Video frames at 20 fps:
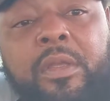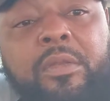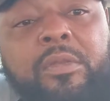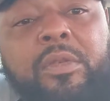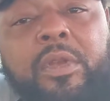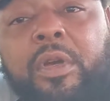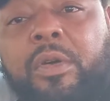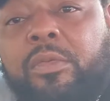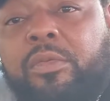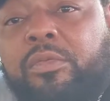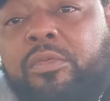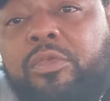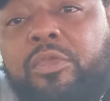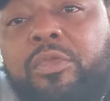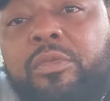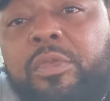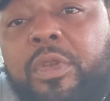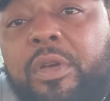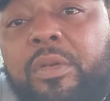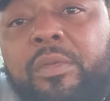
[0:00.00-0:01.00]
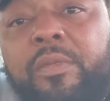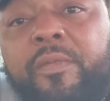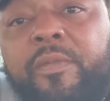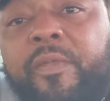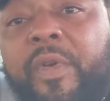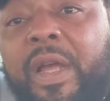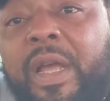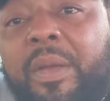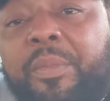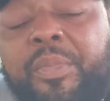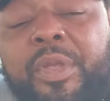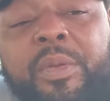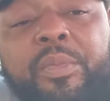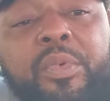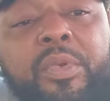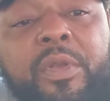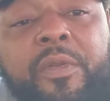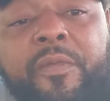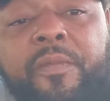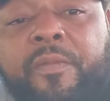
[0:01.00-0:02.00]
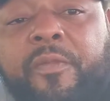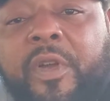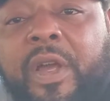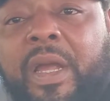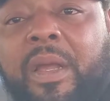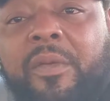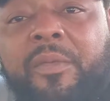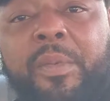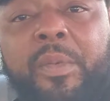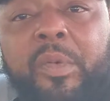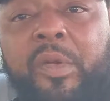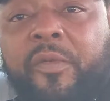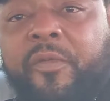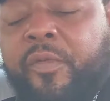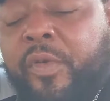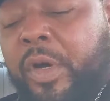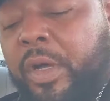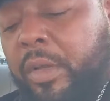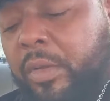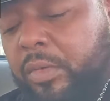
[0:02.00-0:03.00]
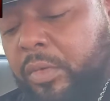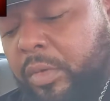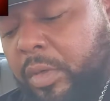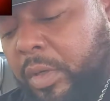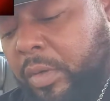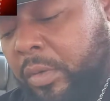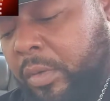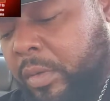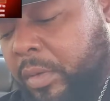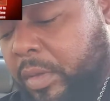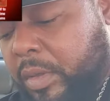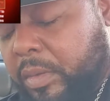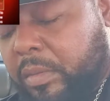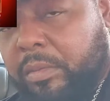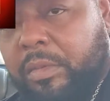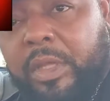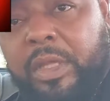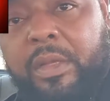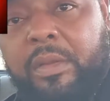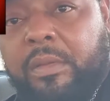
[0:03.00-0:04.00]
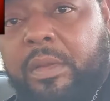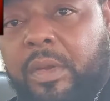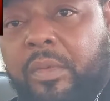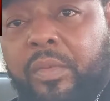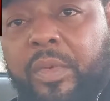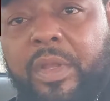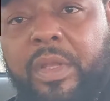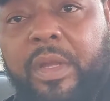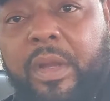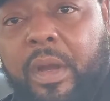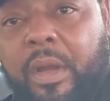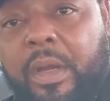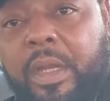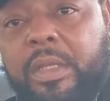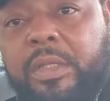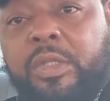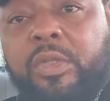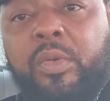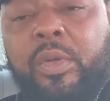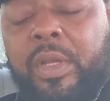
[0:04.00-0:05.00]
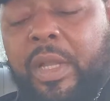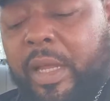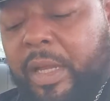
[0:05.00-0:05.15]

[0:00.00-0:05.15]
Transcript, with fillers: you know, find people to follow, you know, that really are into it.